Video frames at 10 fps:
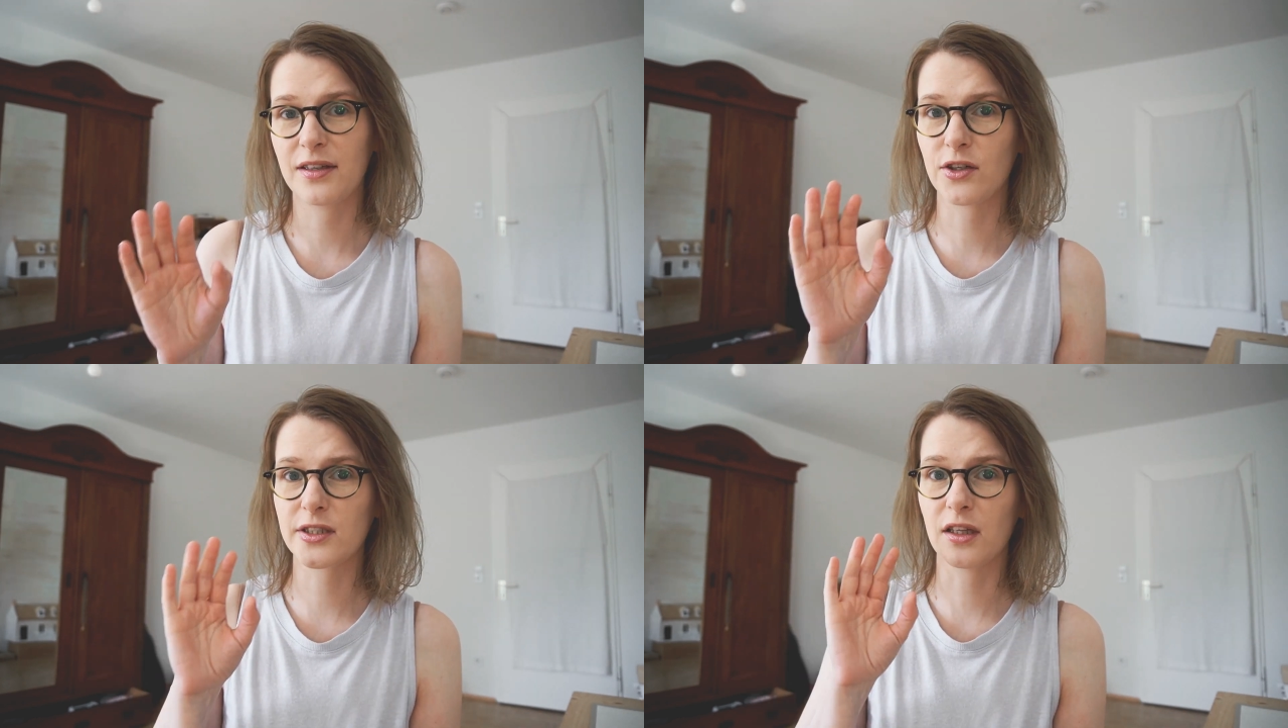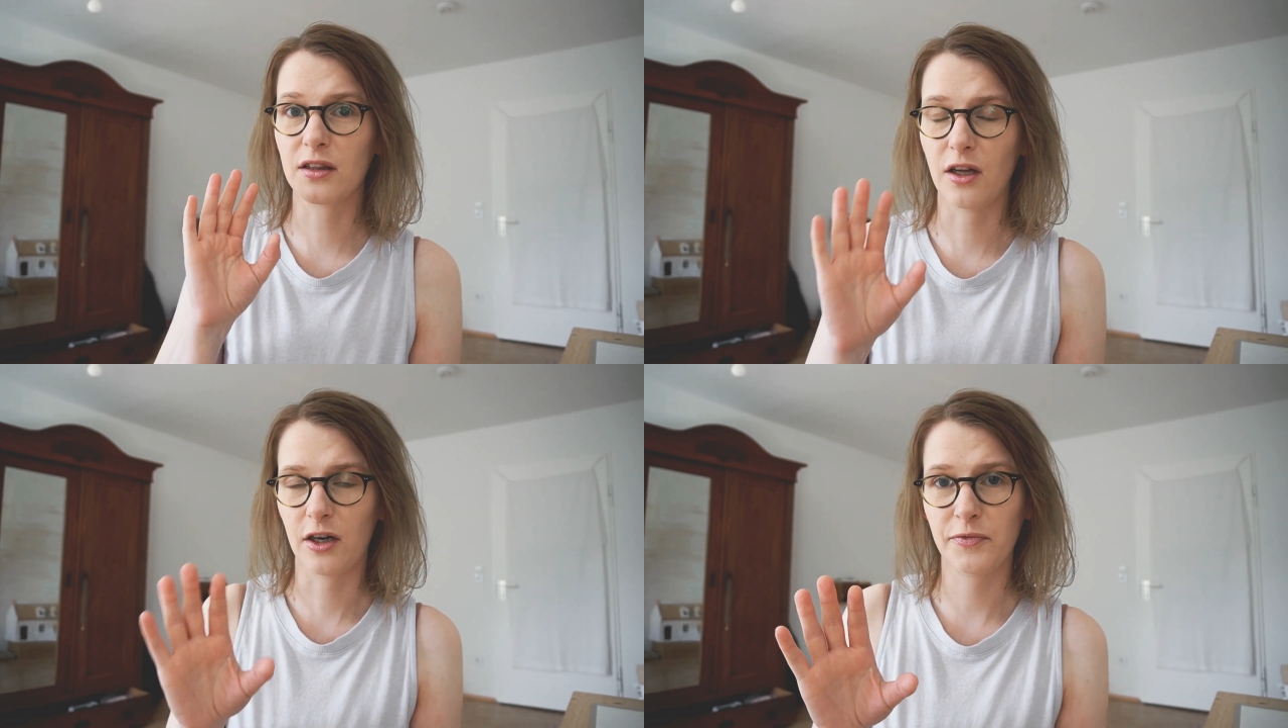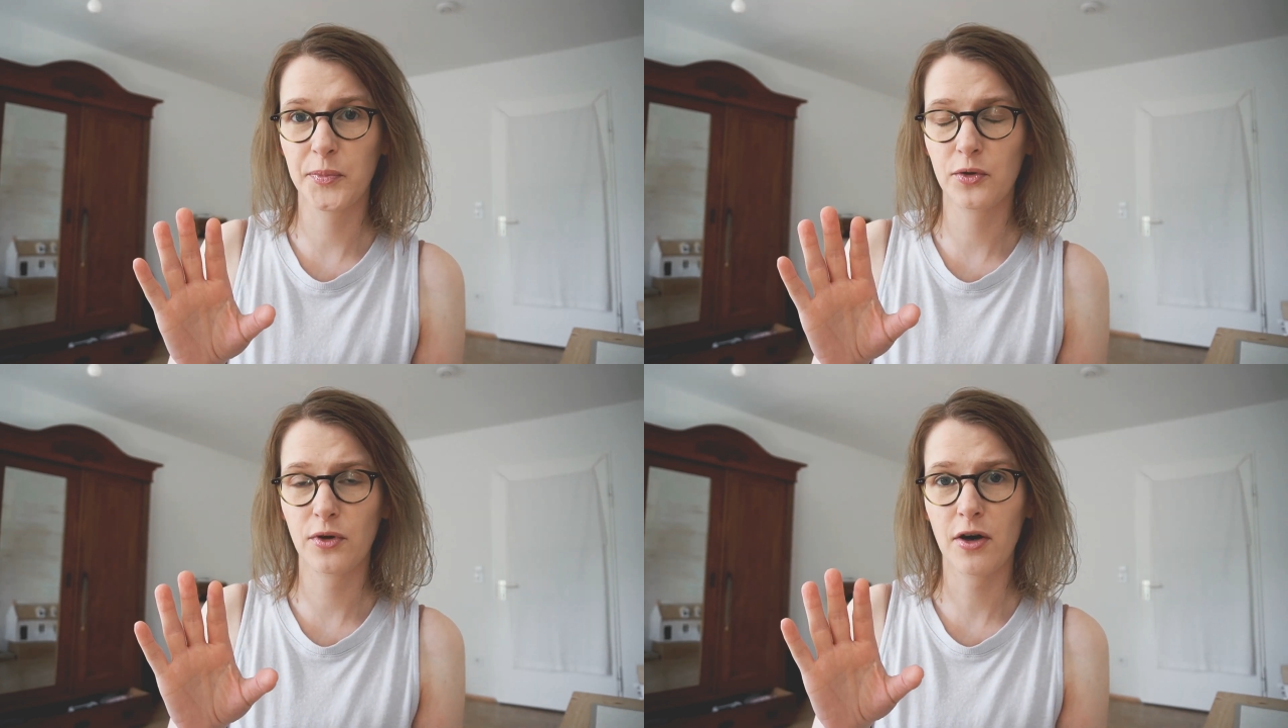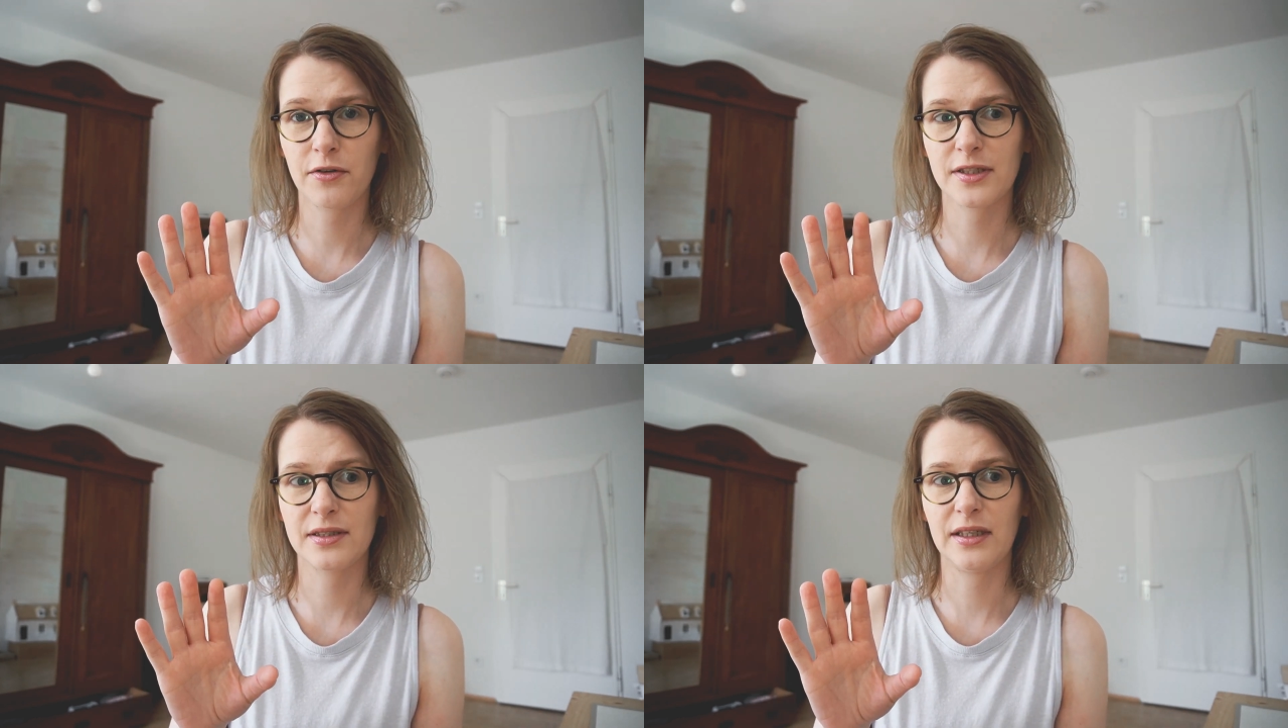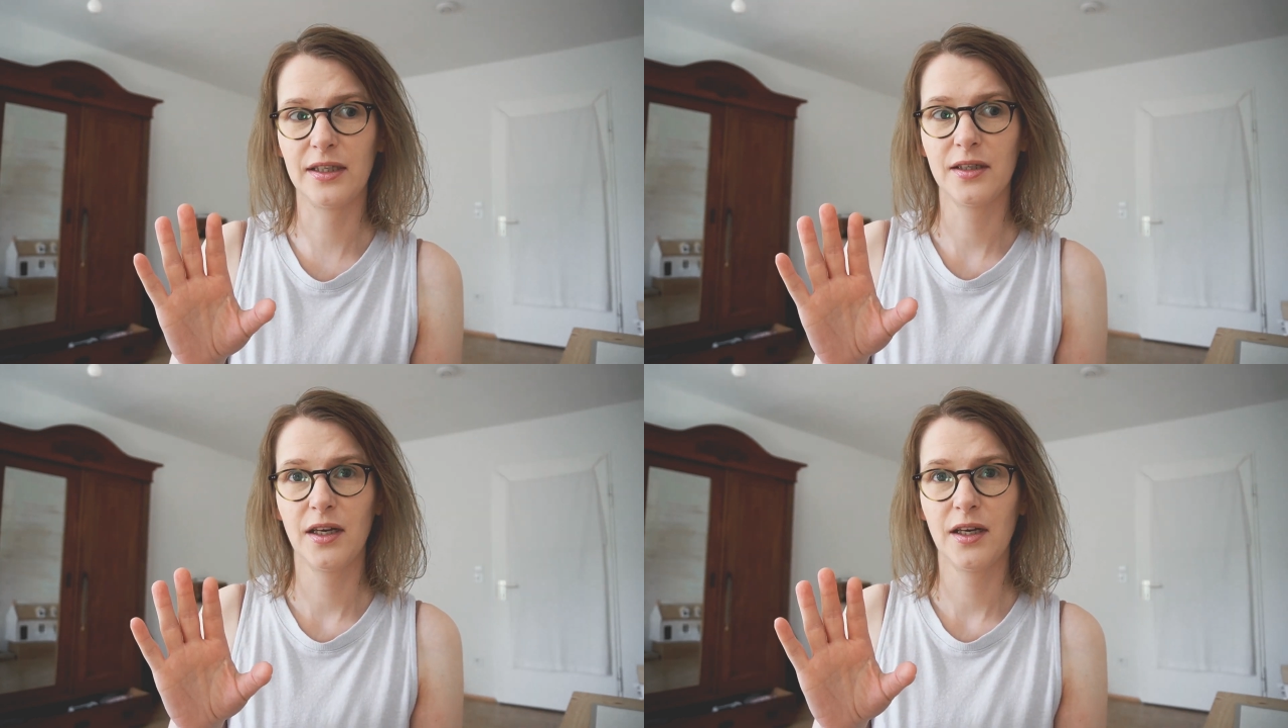There is a lot of bureaucracy,